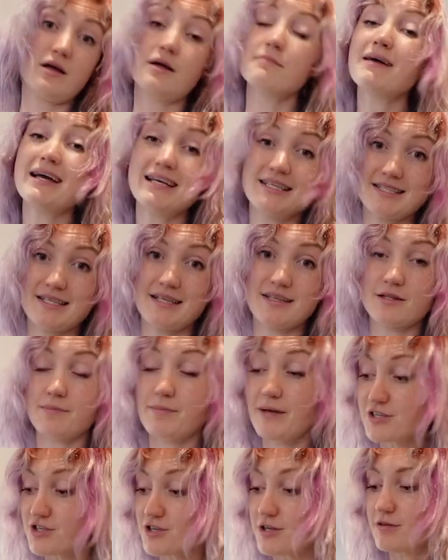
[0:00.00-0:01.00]
amazing. The
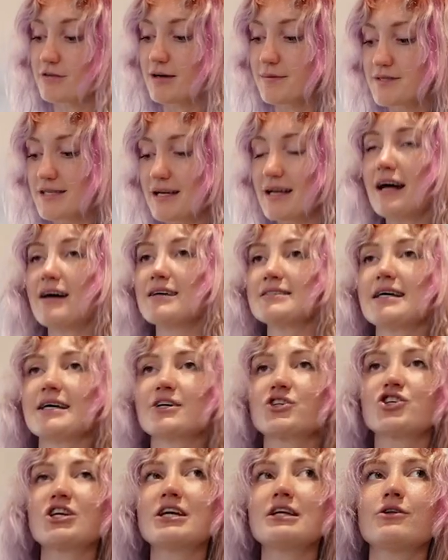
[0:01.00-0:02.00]
picture on the website, I was
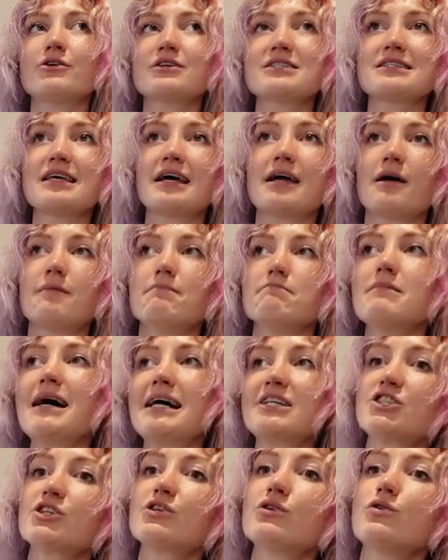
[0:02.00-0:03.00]
like, she looks like a
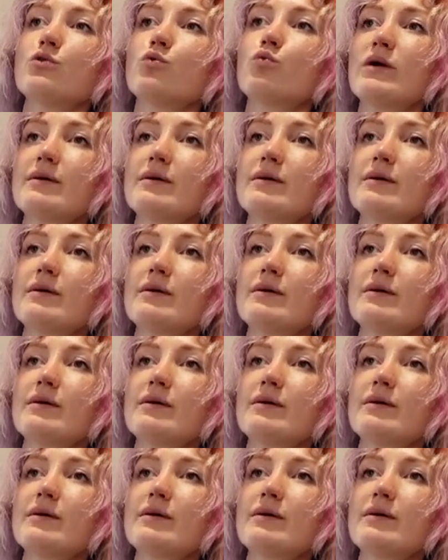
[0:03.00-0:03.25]
magical,